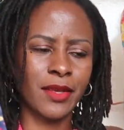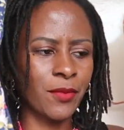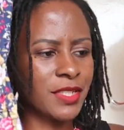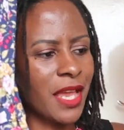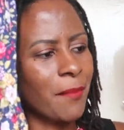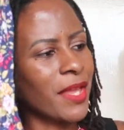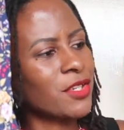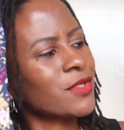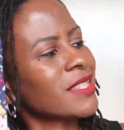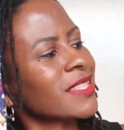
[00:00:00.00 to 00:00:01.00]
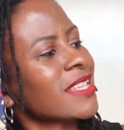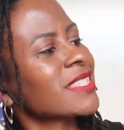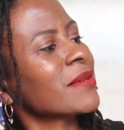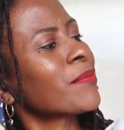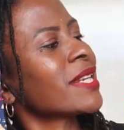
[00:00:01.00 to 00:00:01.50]
which I made using the
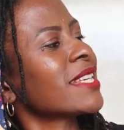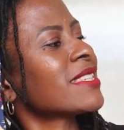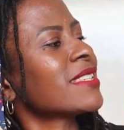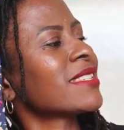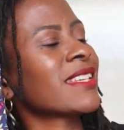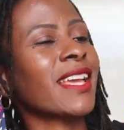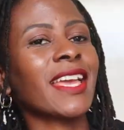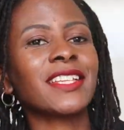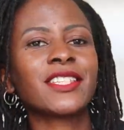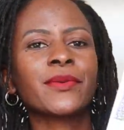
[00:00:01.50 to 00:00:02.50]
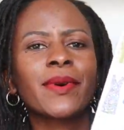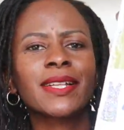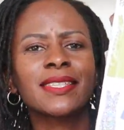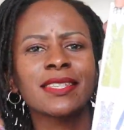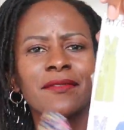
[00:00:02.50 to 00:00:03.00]
Simplicity
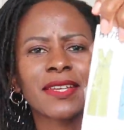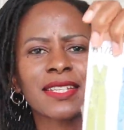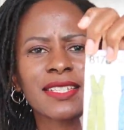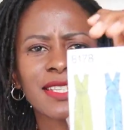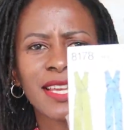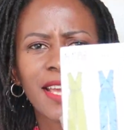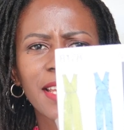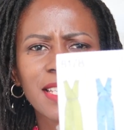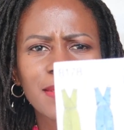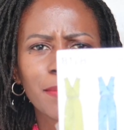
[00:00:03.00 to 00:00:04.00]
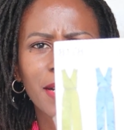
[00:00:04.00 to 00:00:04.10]
8178